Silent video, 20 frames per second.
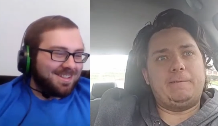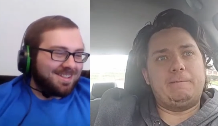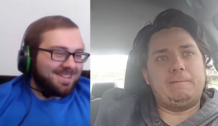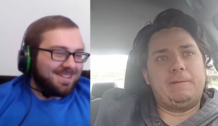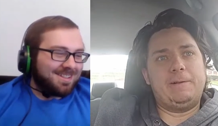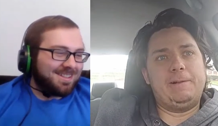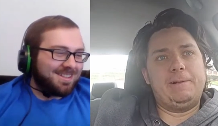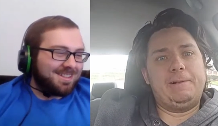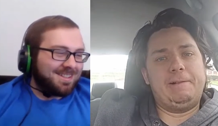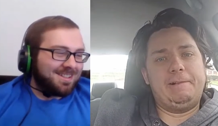Speaker 1: yep.
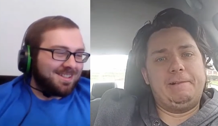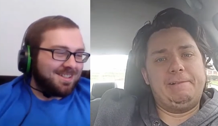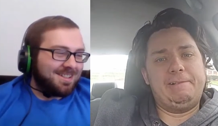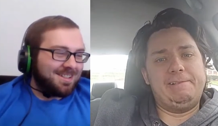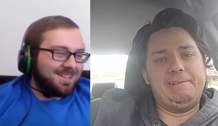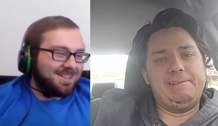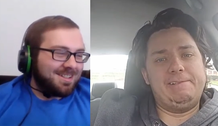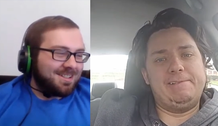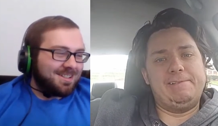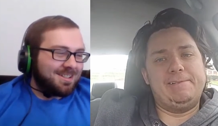
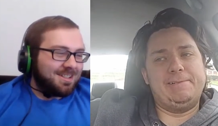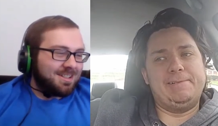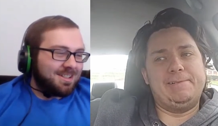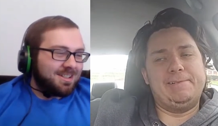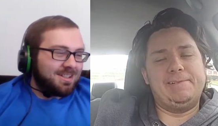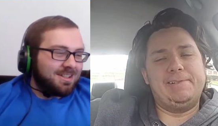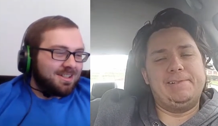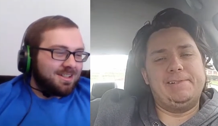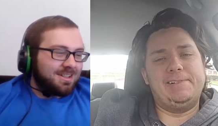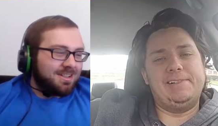
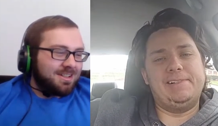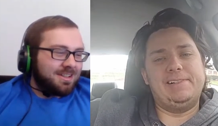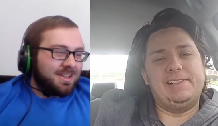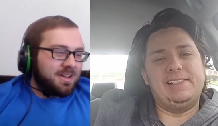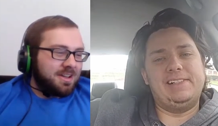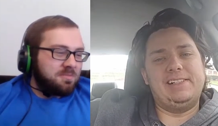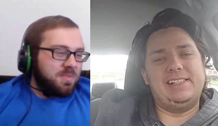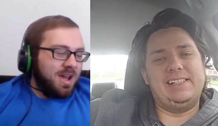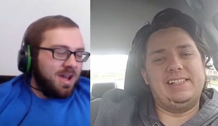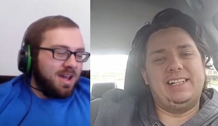
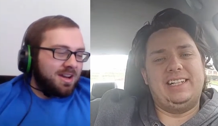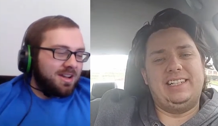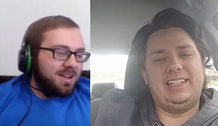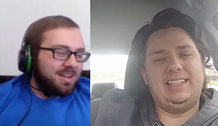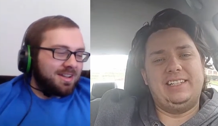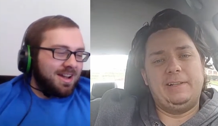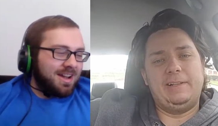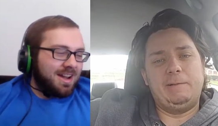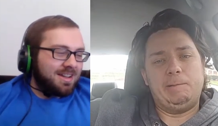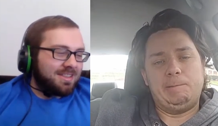
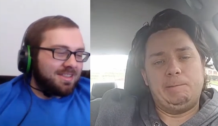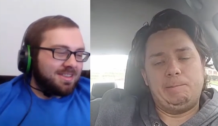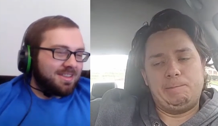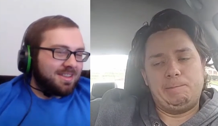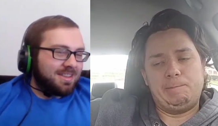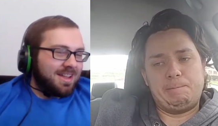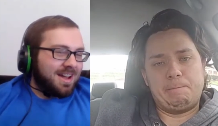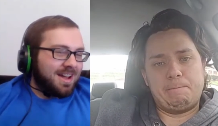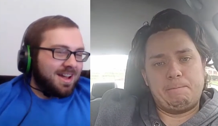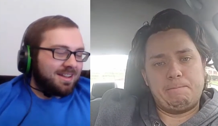batting ninth
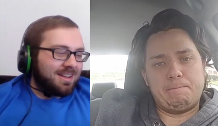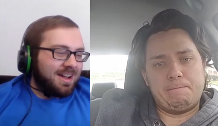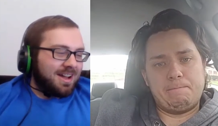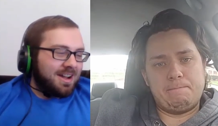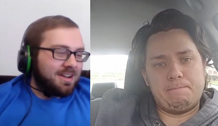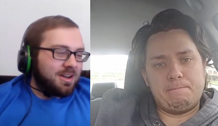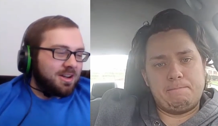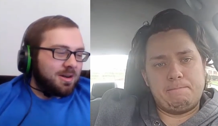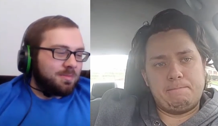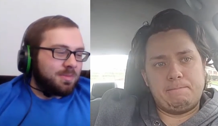in that
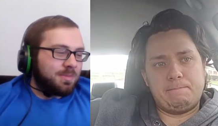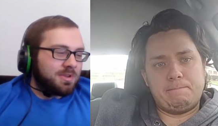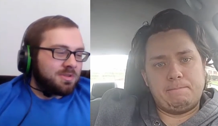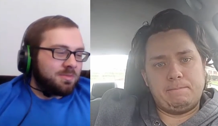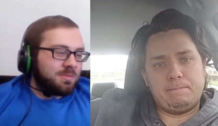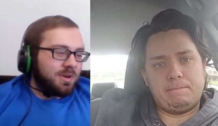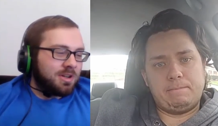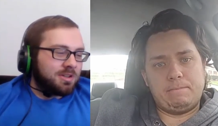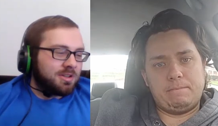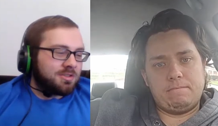lineup
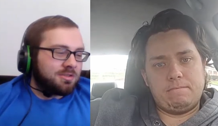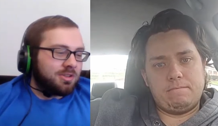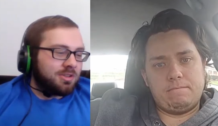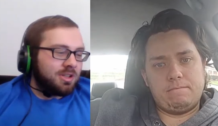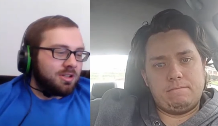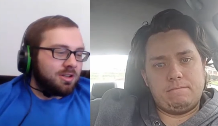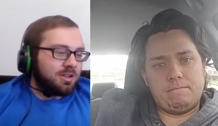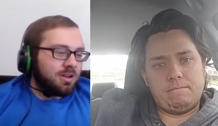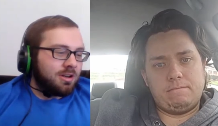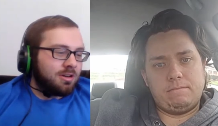is Mike
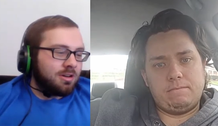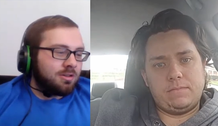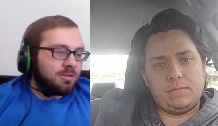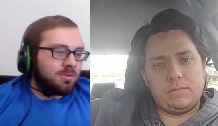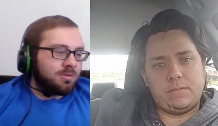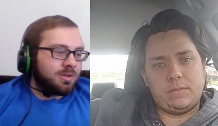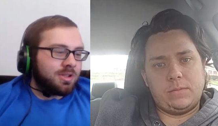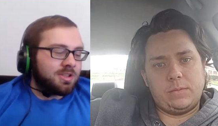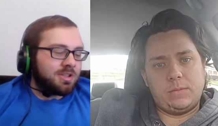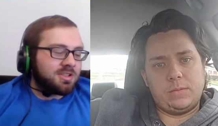
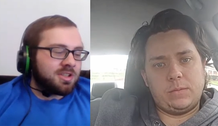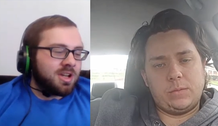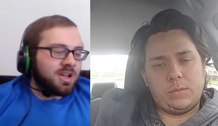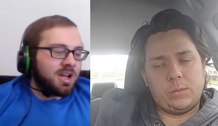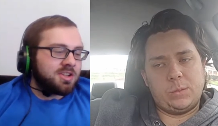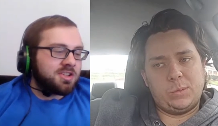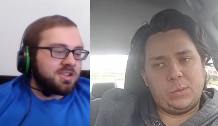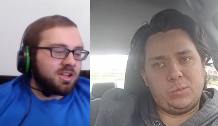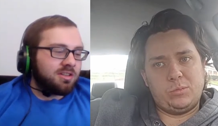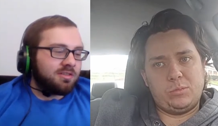Zunino. He's
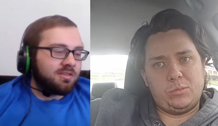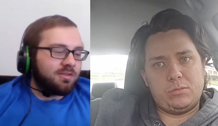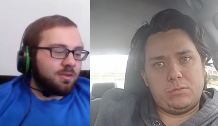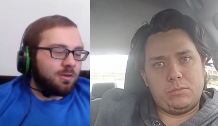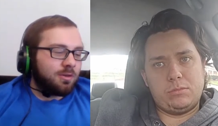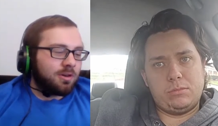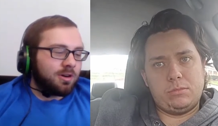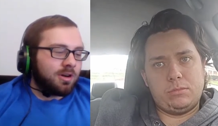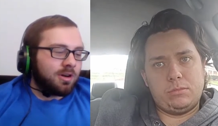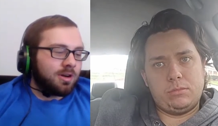catching
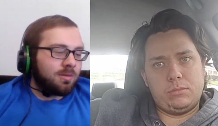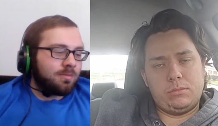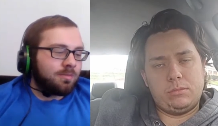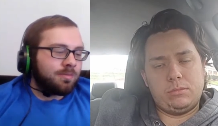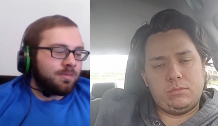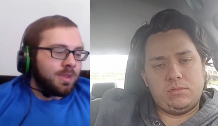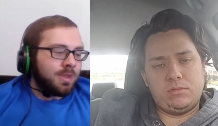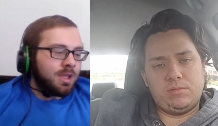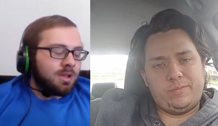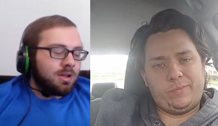for
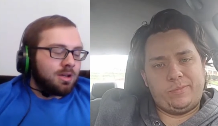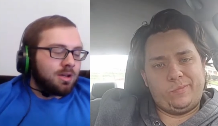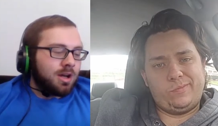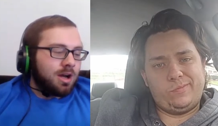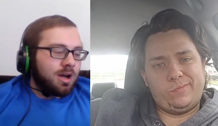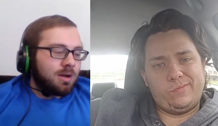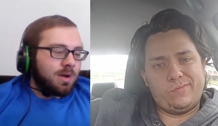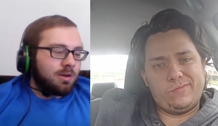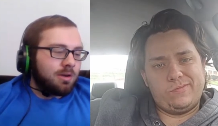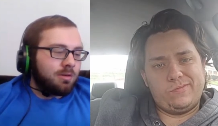him.
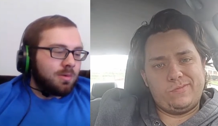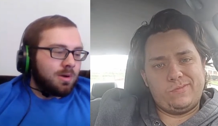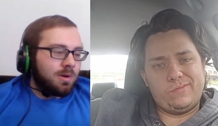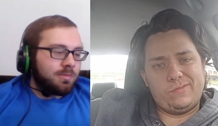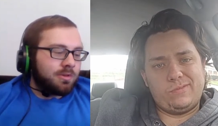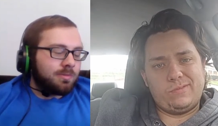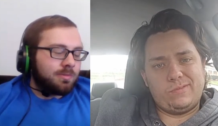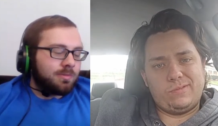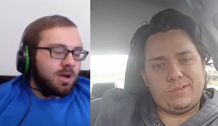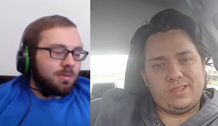Um, I
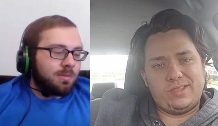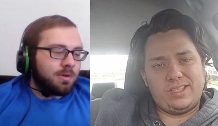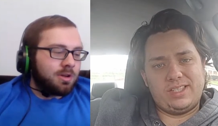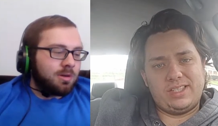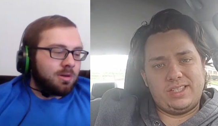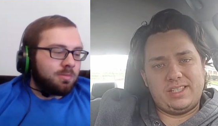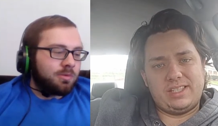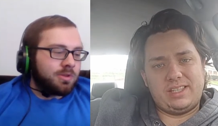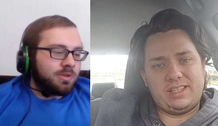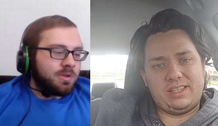remember him
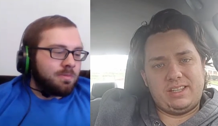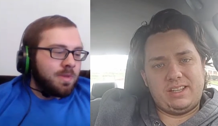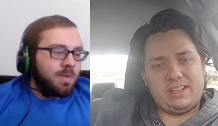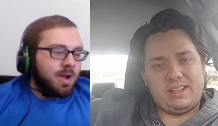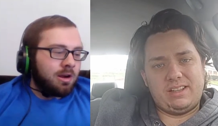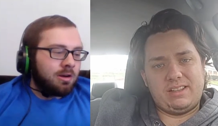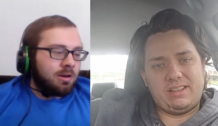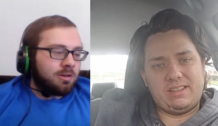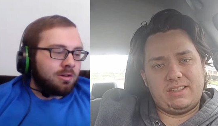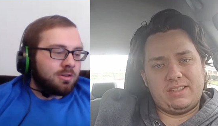coming up with the
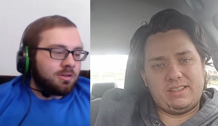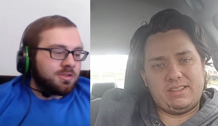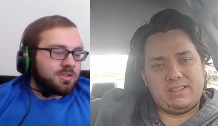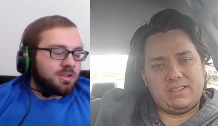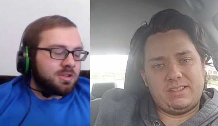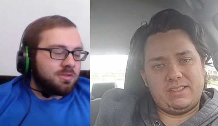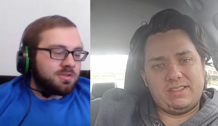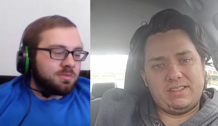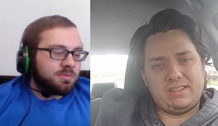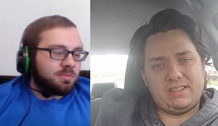
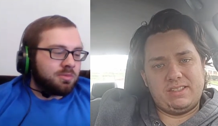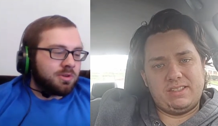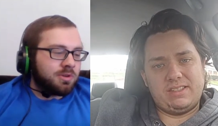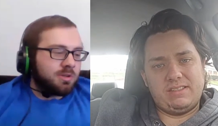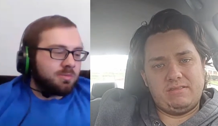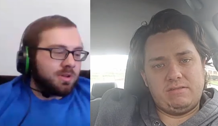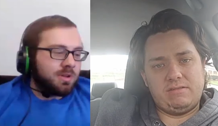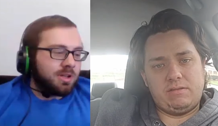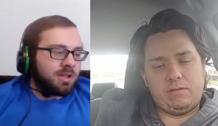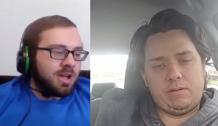Mariners. He was a
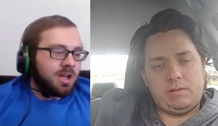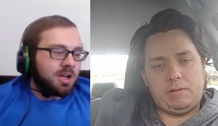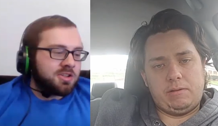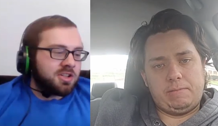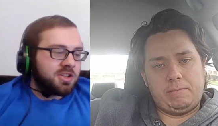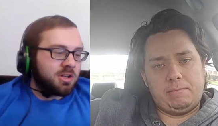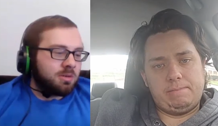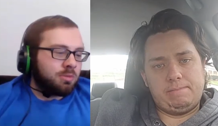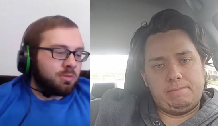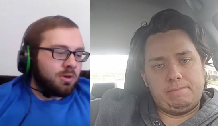pretty big
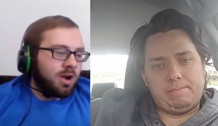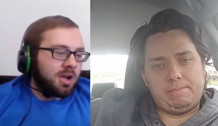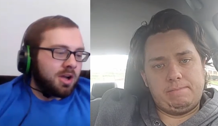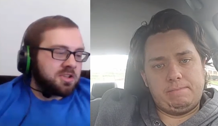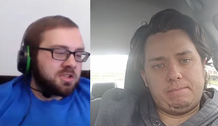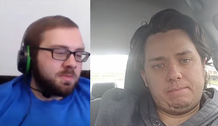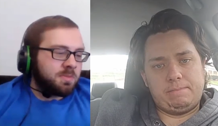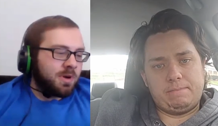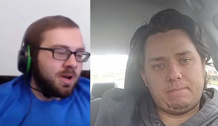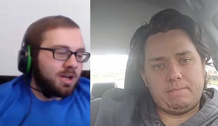catching
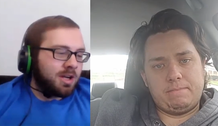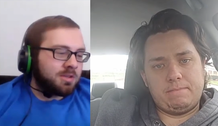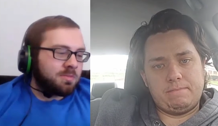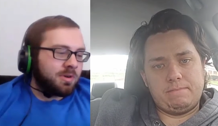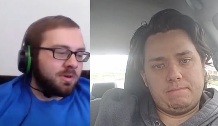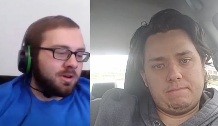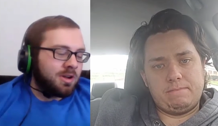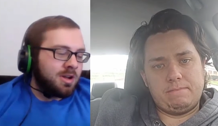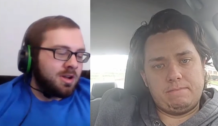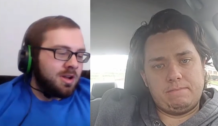
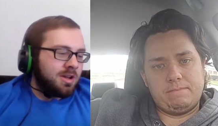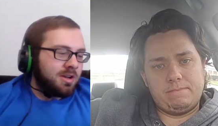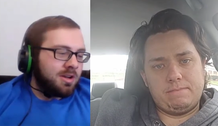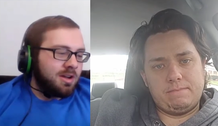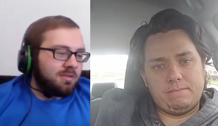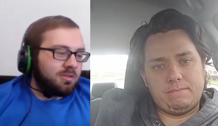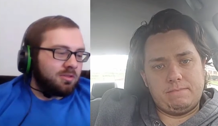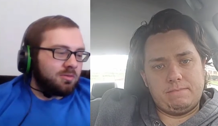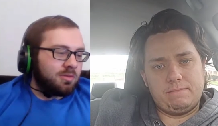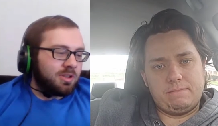prospect, but
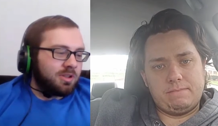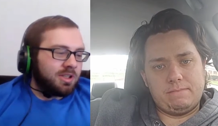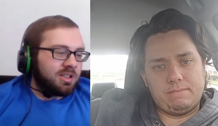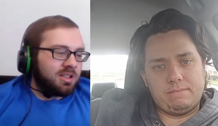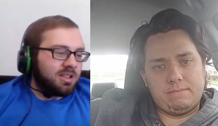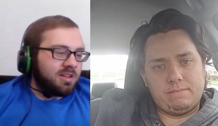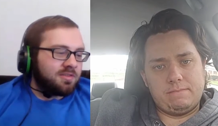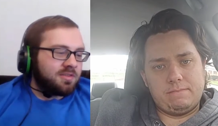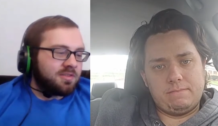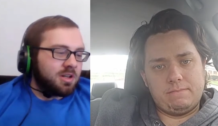never
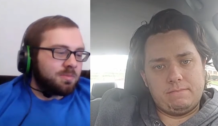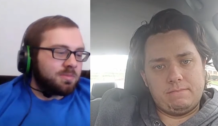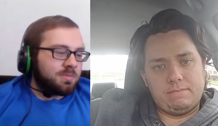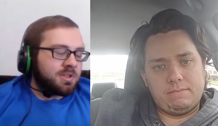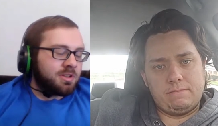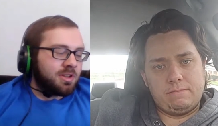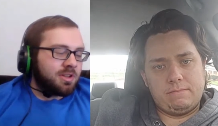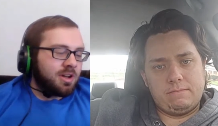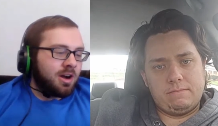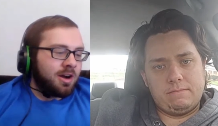really lived
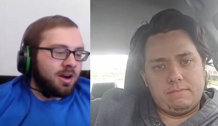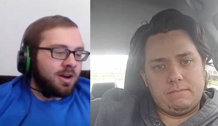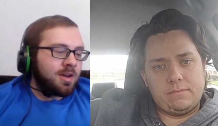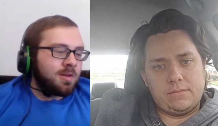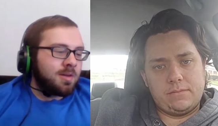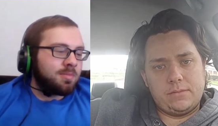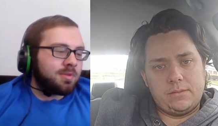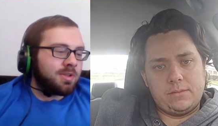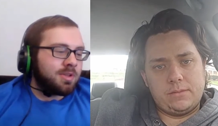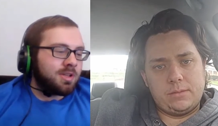up to the
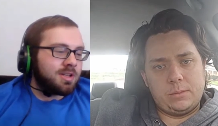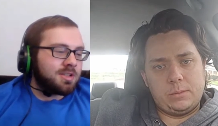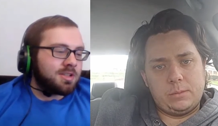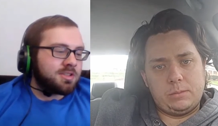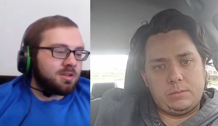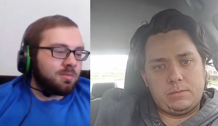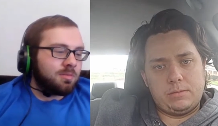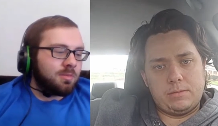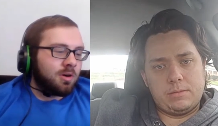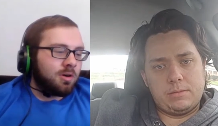hype. He
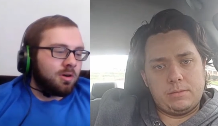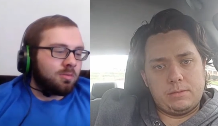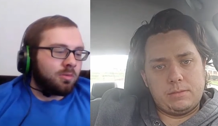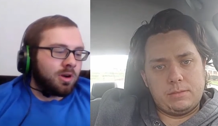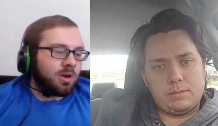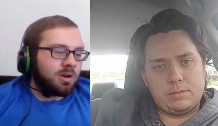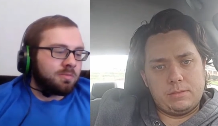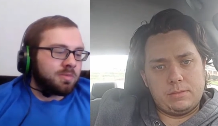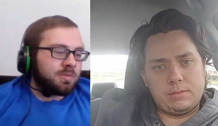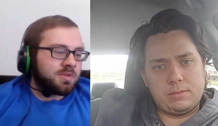has some
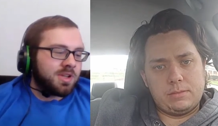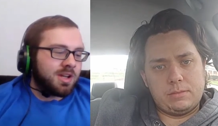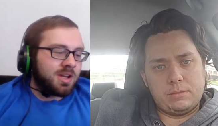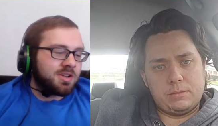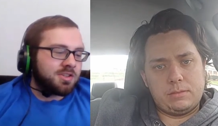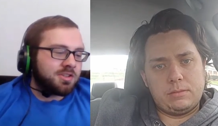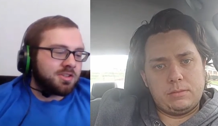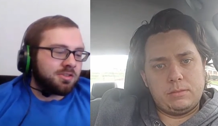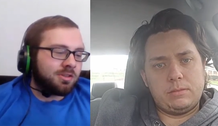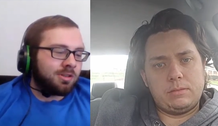home run
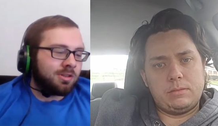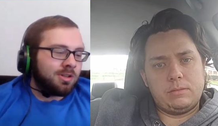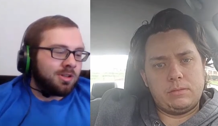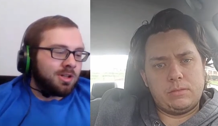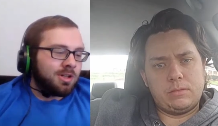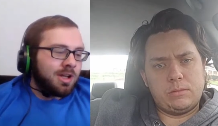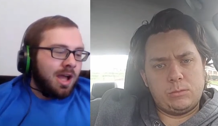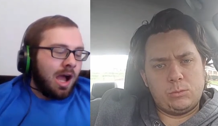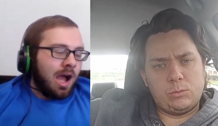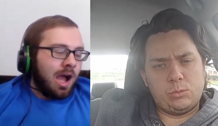potential.